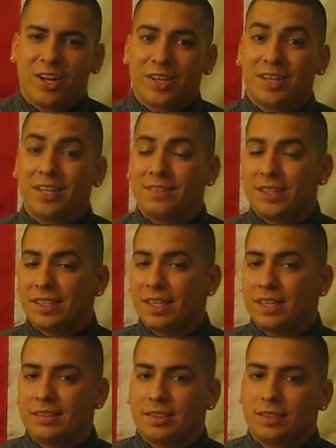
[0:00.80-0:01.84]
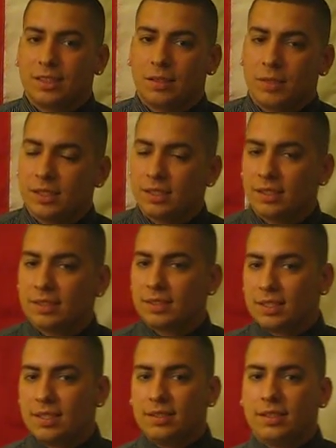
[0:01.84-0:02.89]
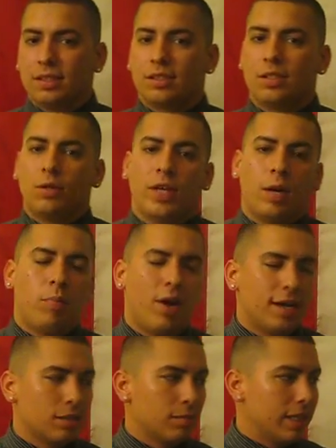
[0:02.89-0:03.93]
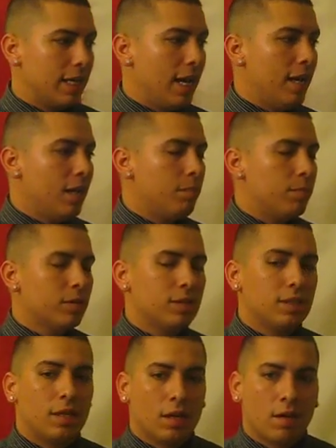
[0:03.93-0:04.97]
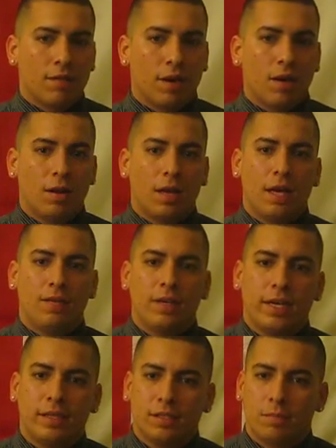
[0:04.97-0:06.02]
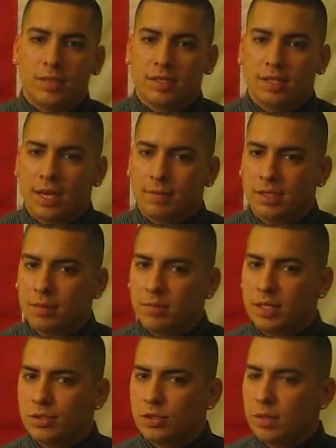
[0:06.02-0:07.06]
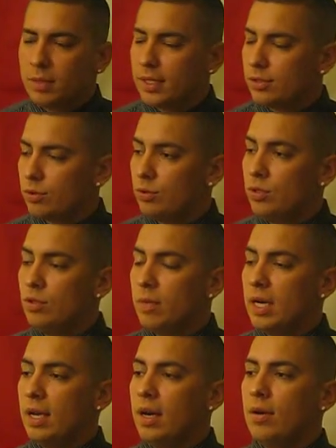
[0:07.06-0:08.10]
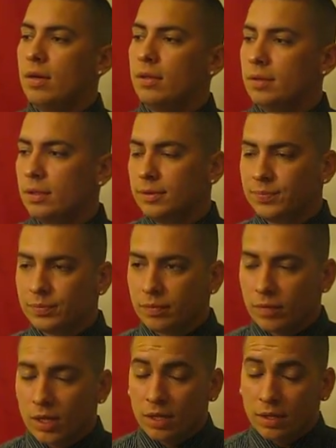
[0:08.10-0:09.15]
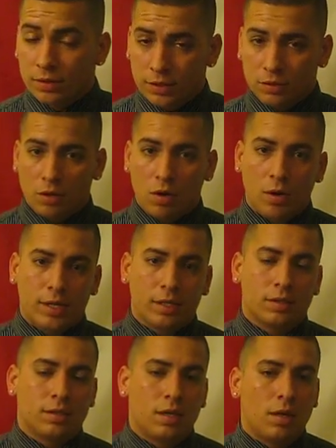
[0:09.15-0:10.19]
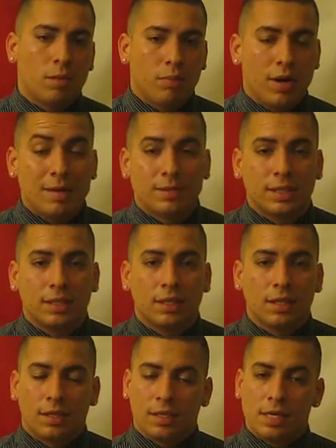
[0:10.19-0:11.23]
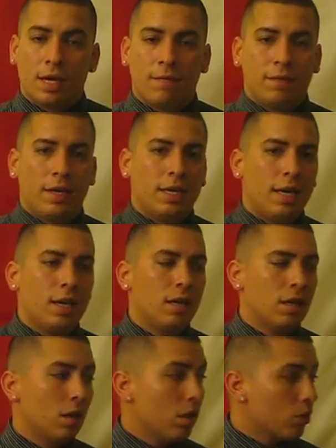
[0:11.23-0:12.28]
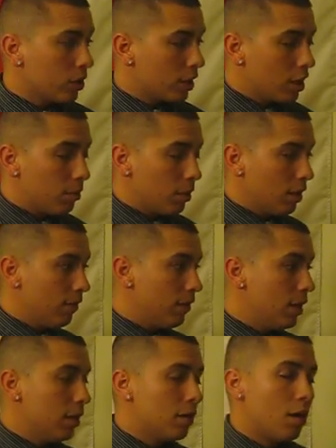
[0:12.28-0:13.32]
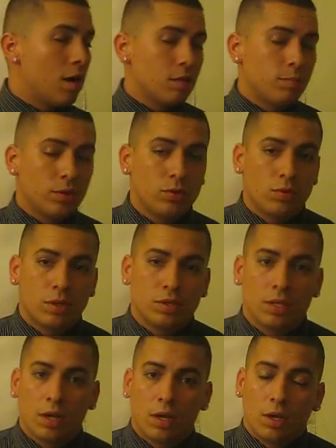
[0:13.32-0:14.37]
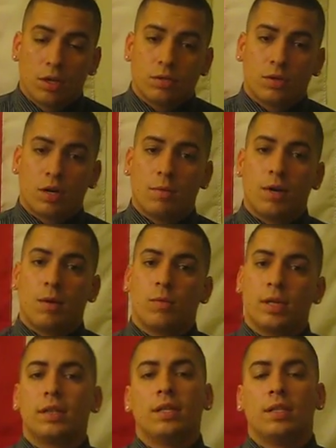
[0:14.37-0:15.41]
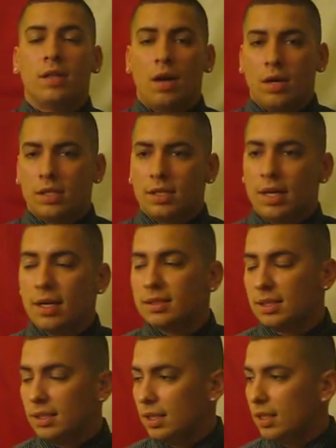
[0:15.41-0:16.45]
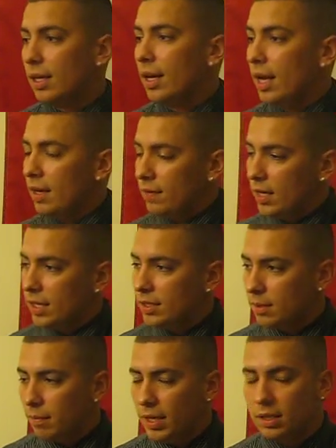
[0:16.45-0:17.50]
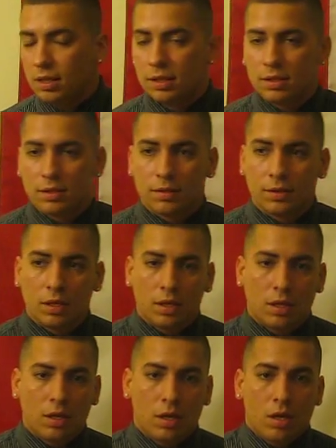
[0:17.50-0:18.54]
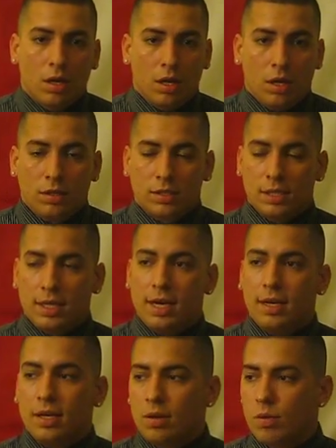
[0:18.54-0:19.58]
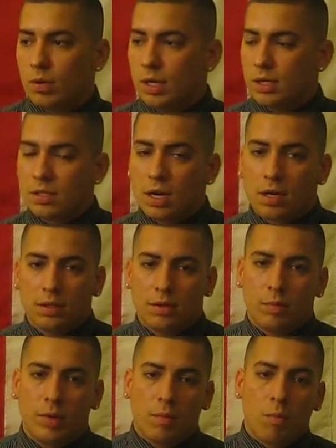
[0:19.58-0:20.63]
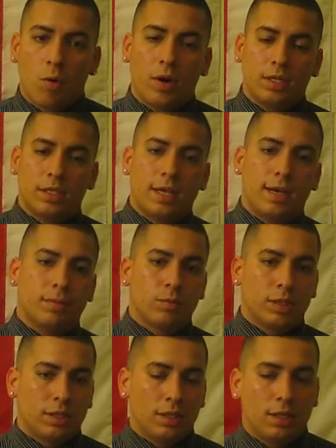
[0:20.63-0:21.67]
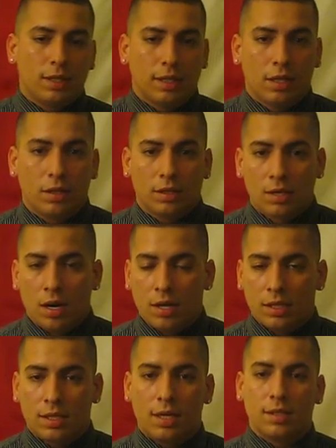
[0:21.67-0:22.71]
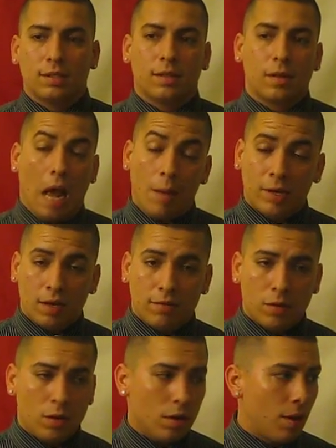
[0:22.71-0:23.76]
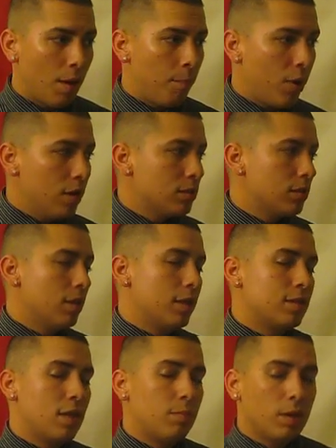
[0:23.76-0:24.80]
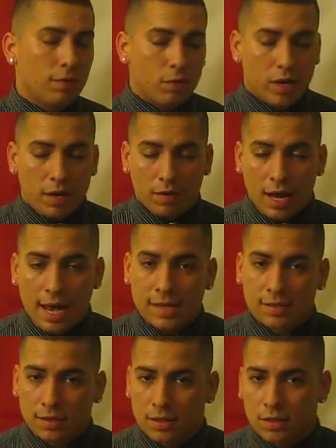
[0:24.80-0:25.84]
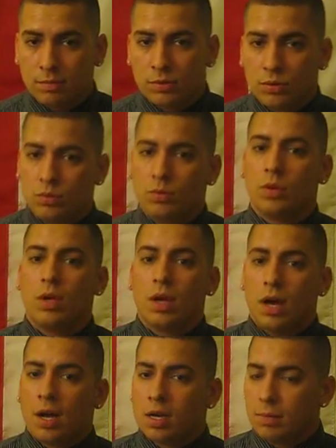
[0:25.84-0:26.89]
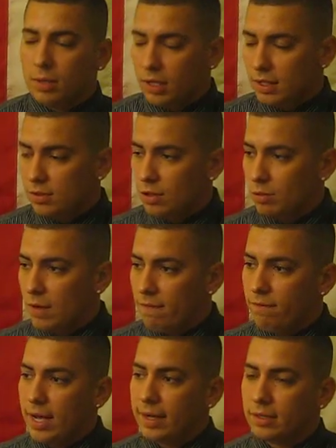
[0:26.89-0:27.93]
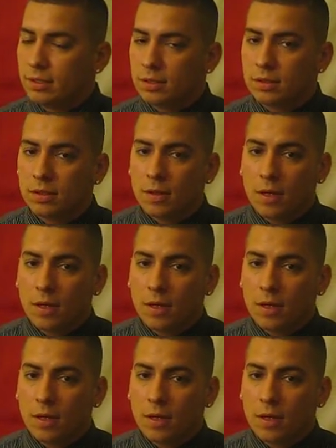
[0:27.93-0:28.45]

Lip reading: Good evening, ladies and gentlemen. Statistics show that approximately 80% of all aviation mishaps can be attributed to human error. This growing concern prompted the FAA, along with a couple of other entrepreneurs, to come up with the Dirty Dozen in aviation maintenance. Today, we're going to talk a little bit more in depth with the Dirty Dozen. I'm going to give you a personal example of whenever I succumbed to a couple of these human factors.